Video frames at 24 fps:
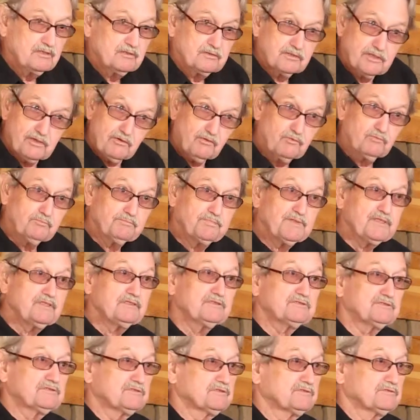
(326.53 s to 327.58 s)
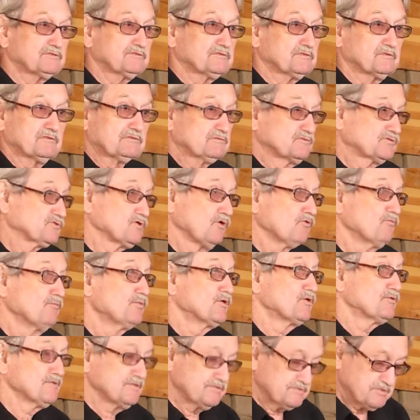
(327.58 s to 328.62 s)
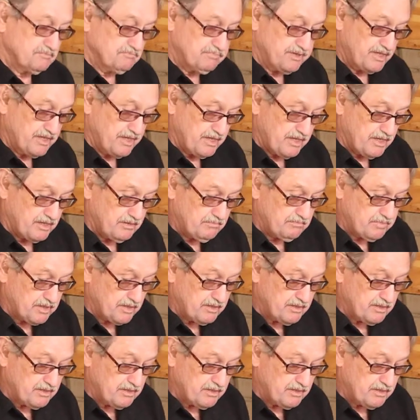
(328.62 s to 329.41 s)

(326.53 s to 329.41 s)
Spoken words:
The old beast is sober as a babe.